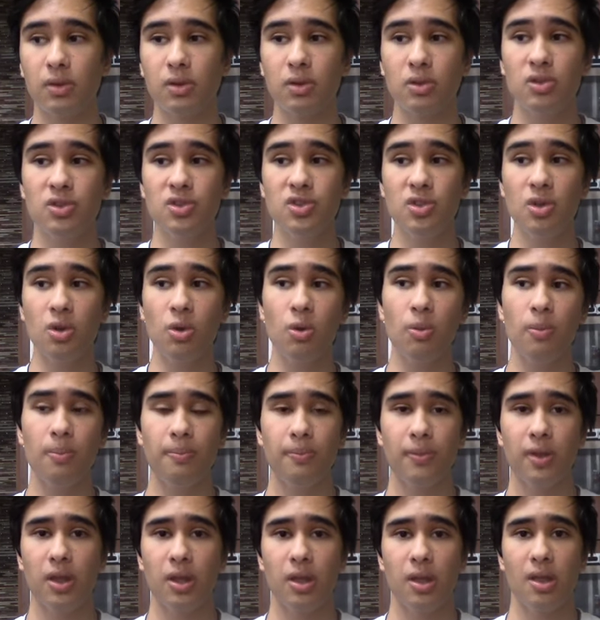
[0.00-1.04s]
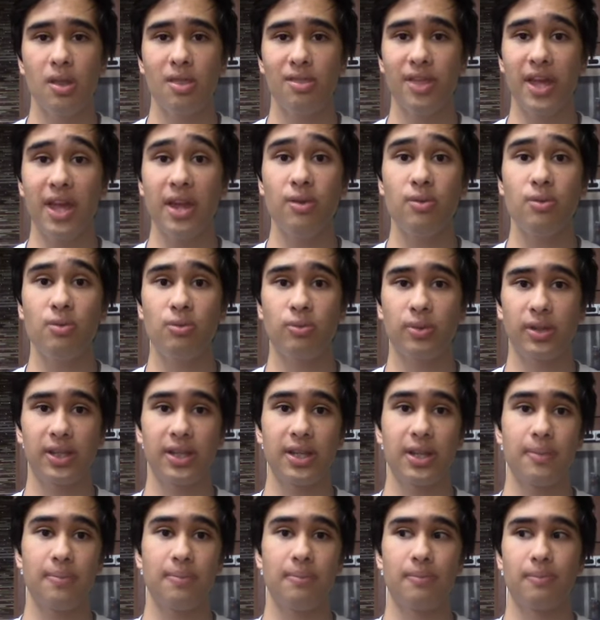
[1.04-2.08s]
So then
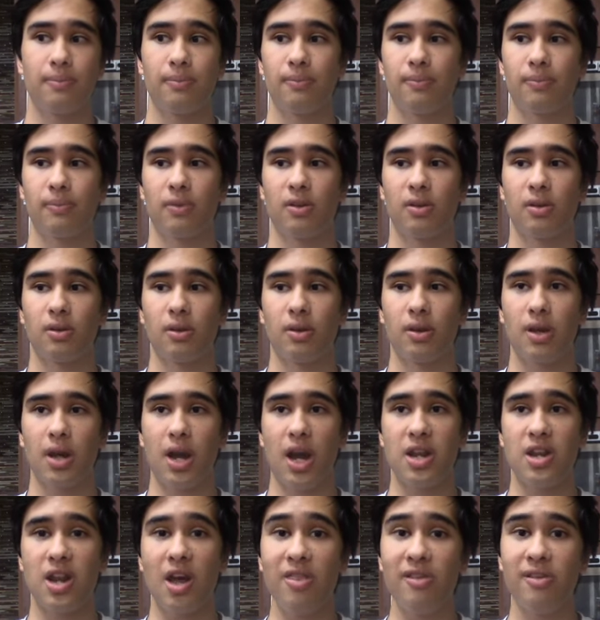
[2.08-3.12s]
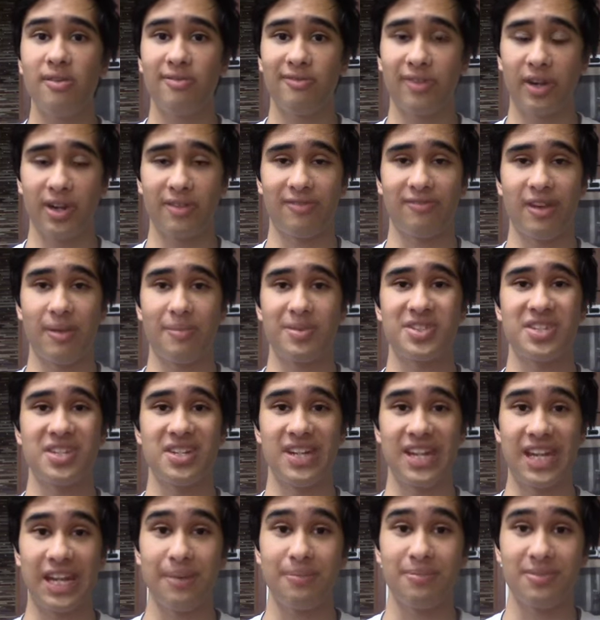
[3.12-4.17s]
really another very famous
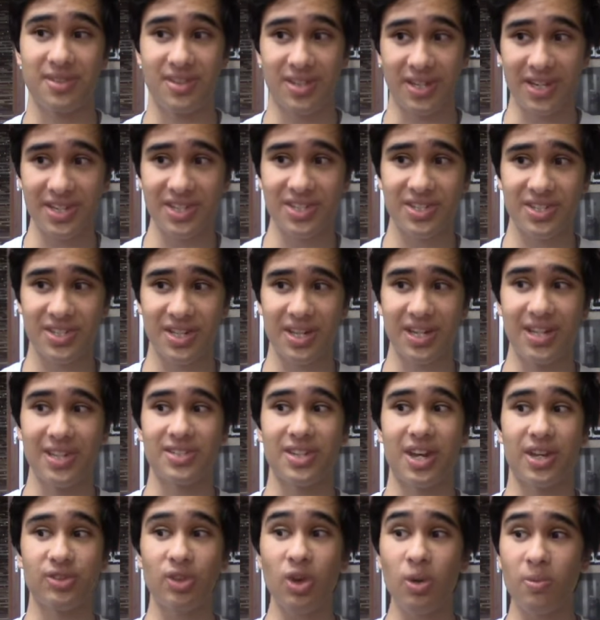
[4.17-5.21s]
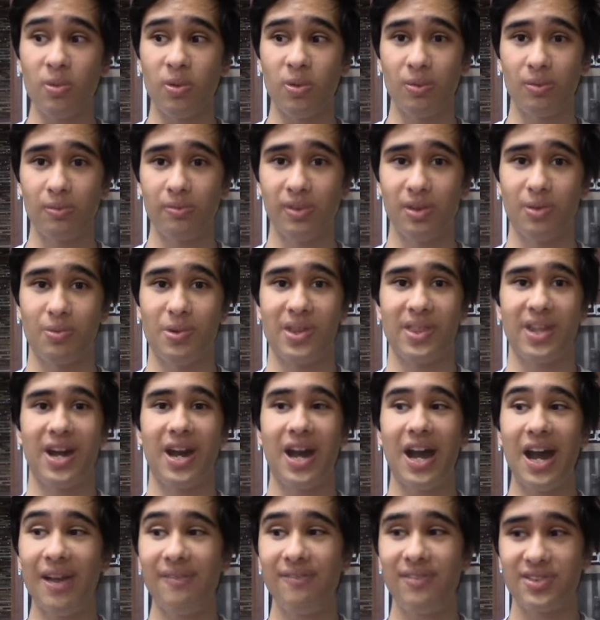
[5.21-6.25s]
named dish is adobo, the one that
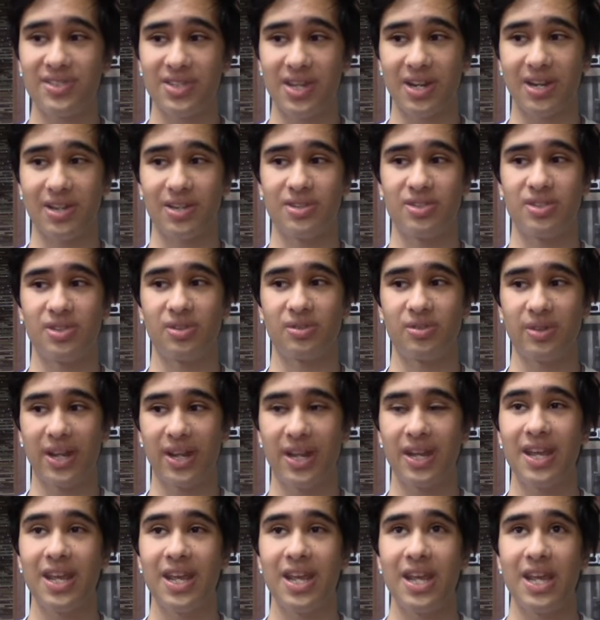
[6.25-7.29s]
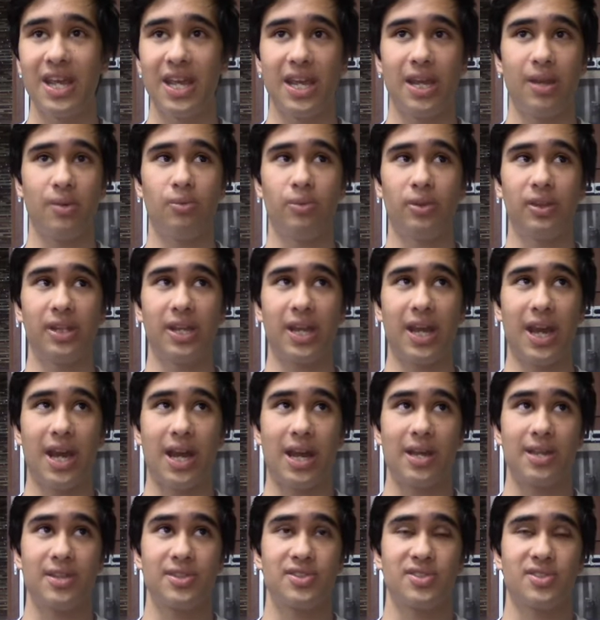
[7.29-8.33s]
I've decided to create. It really
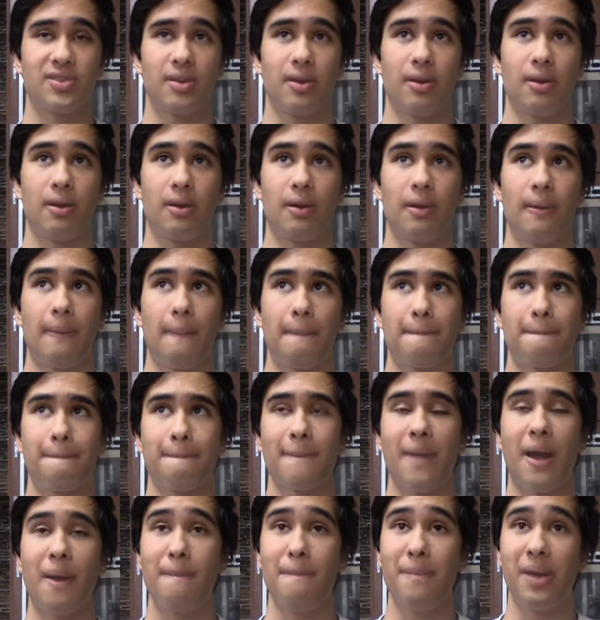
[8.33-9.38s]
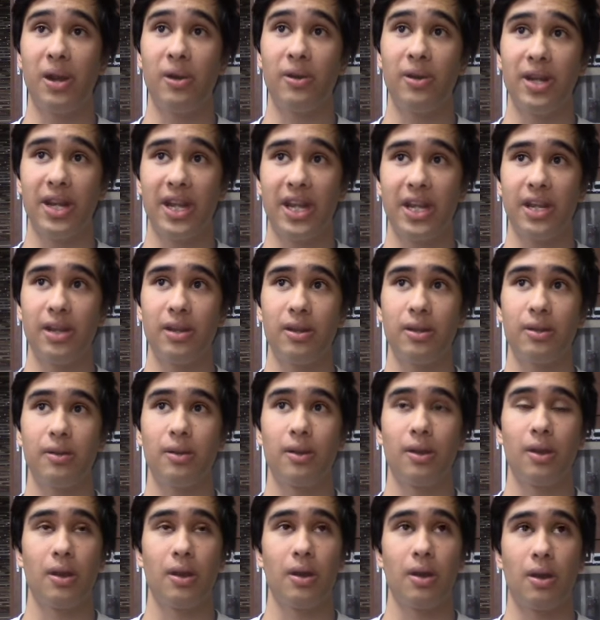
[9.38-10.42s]
has a marinated
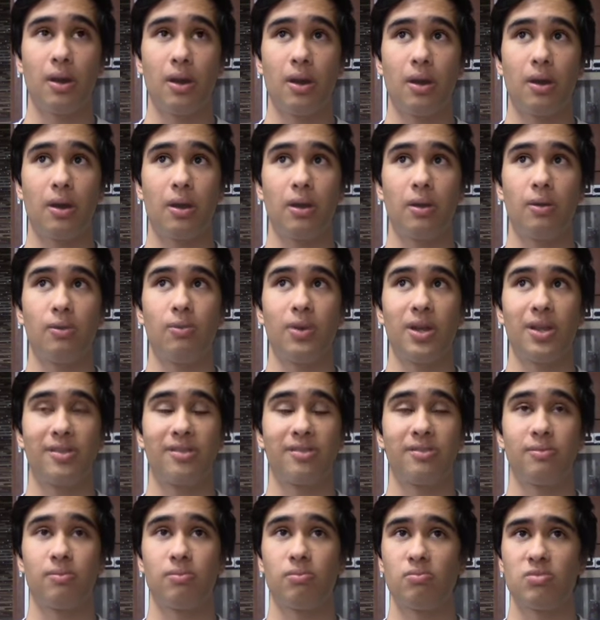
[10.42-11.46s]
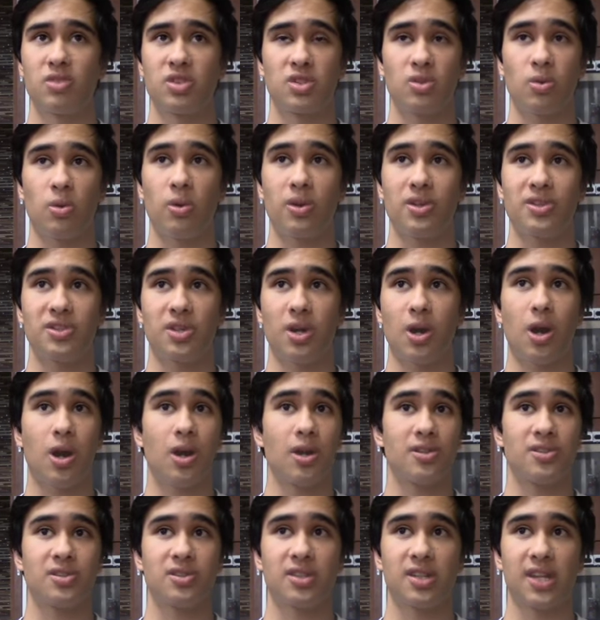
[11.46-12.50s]
with soy
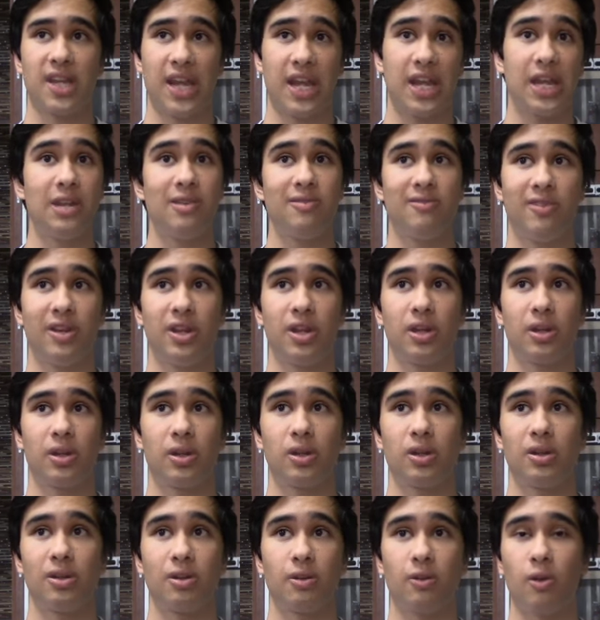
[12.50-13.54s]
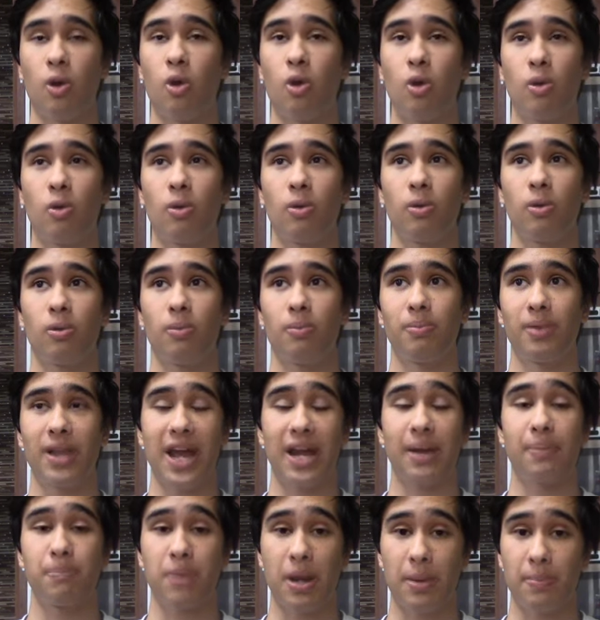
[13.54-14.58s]
sauce, cane vinegar, whole
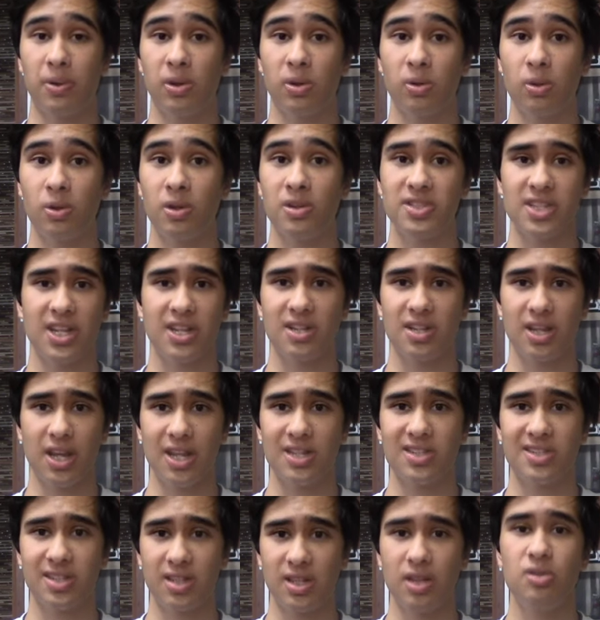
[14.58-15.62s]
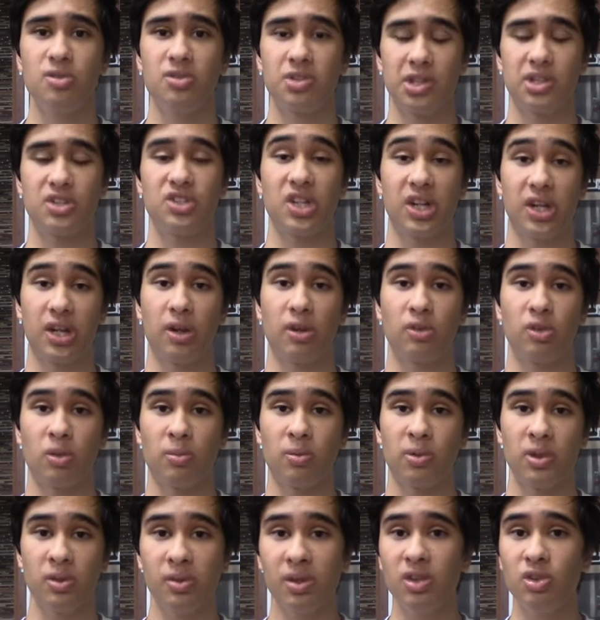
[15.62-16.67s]
black peppercorns, and it's usually chicken
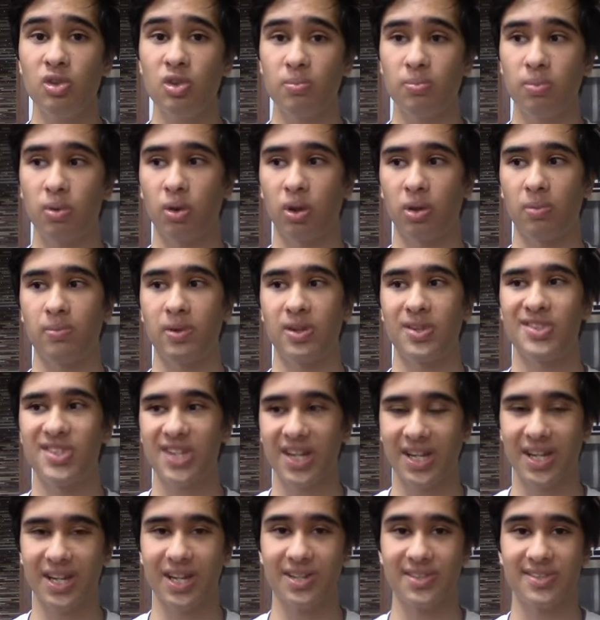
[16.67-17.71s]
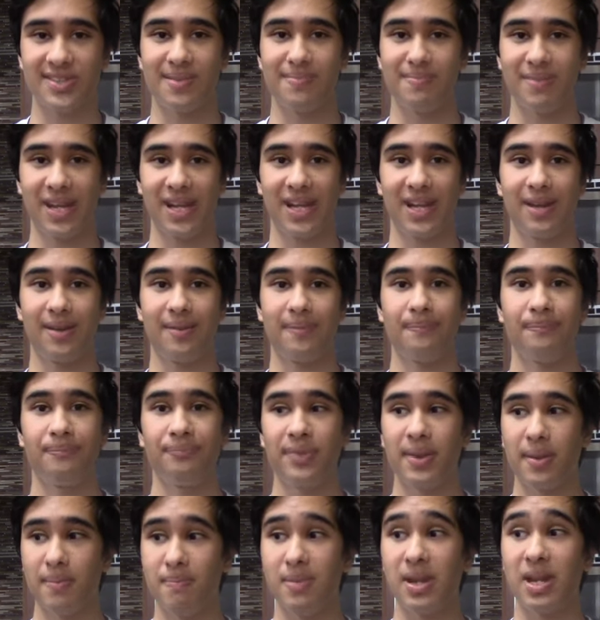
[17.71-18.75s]
adobo. You can do pork, but chicken is the main
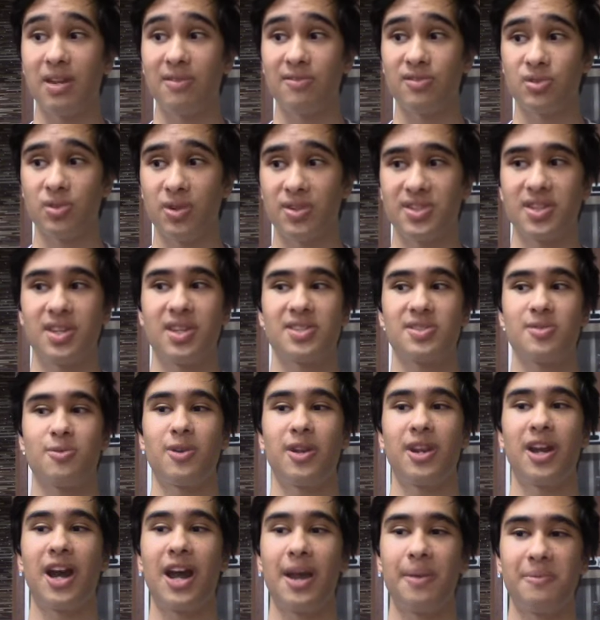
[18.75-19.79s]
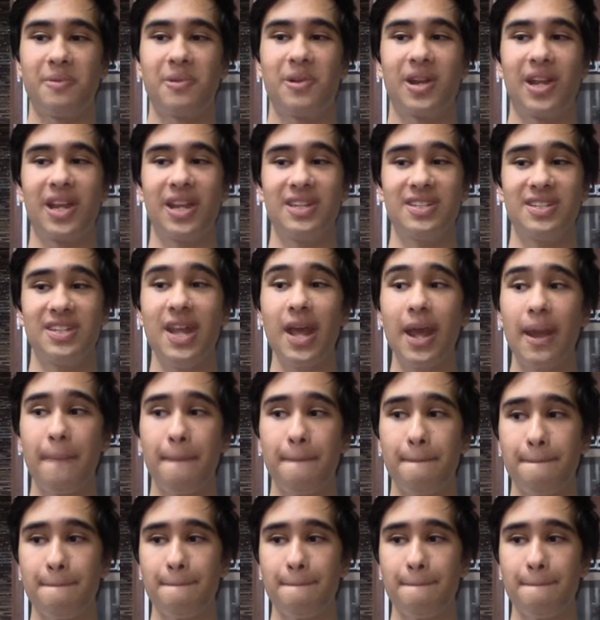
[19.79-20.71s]
meat of choice, and this is one I'm cooking today.